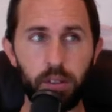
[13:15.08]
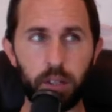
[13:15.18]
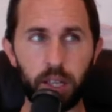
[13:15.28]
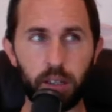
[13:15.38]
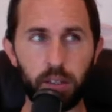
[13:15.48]

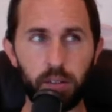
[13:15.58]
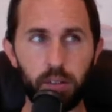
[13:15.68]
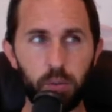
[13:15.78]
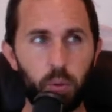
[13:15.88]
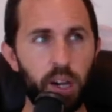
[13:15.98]
Like,
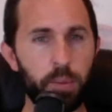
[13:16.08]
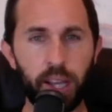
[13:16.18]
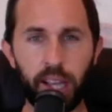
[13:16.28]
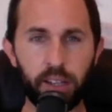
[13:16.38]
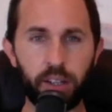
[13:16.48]
why am I
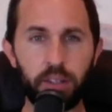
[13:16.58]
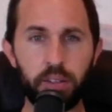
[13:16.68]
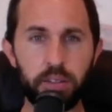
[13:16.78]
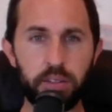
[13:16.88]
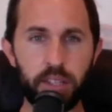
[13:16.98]
hanging on to
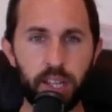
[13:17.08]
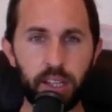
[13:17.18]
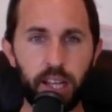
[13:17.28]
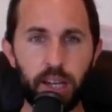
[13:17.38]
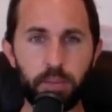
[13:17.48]
this thing
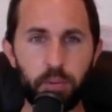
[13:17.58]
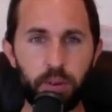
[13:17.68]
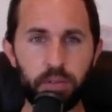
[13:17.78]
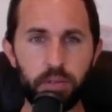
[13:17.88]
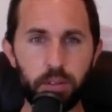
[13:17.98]
that happened when
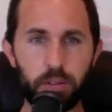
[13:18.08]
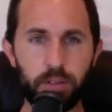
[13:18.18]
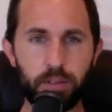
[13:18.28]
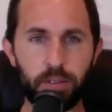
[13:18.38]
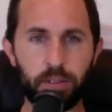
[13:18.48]
I was
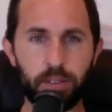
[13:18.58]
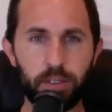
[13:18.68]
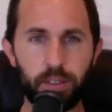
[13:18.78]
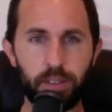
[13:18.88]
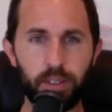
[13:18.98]
little?
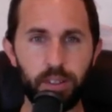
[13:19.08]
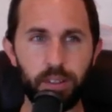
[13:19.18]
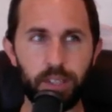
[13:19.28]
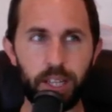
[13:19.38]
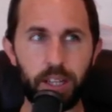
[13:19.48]

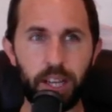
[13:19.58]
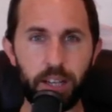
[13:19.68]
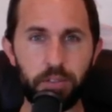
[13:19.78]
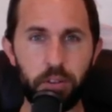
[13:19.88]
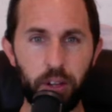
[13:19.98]
That
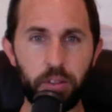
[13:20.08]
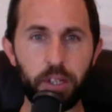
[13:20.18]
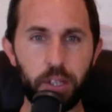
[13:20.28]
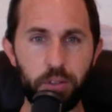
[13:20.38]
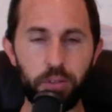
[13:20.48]
has
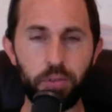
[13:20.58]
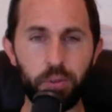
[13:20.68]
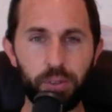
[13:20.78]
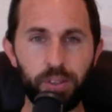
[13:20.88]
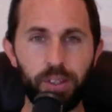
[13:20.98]
nothing to do
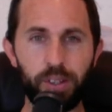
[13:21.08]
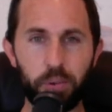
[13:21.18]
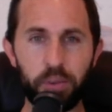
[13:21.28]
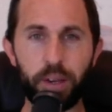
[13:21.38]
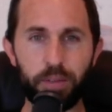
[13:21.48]

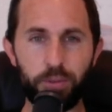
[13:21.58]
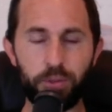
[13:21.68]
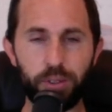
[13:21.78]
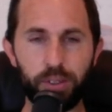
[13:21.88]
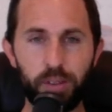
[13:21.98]
with my
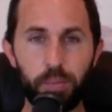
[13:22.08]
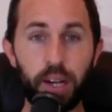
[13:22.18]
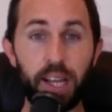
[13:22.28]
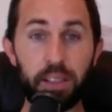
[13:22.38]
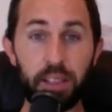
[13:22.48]
future, but
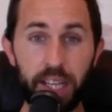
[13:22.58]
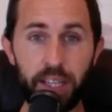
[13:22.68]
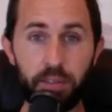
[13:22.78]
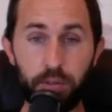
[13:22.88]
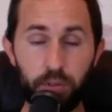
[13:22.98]
I led
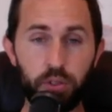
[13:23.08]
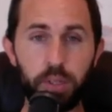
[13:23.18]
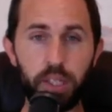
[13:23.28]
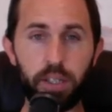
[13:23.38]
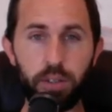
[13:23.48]
it for so
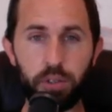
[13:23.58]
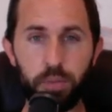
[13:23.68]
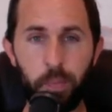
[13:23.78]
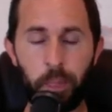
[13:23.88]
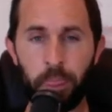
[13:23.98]
many years,
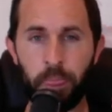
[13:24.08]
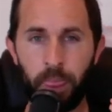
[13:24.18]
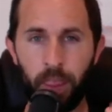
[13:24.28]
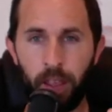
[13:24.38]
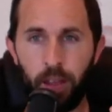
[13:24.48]

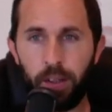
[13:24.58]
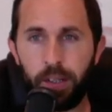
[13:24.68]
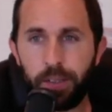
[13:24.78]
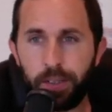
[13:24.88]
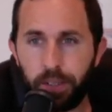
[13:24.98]

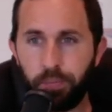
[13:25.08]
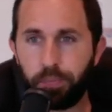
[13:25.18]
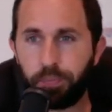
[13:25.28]
all right?